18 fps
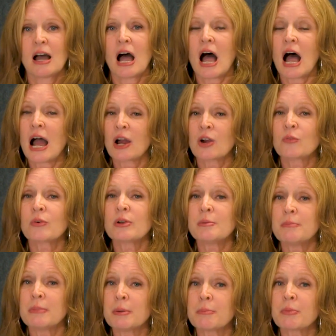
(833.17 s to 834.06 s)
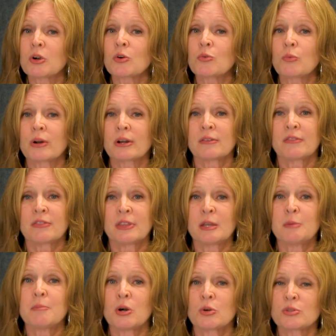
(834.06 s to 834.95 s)
I remember one of
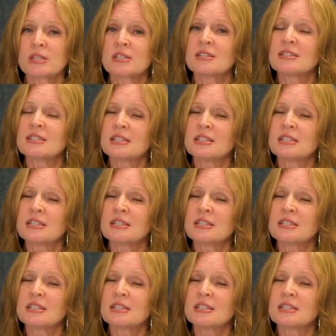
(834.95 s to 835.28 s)
the most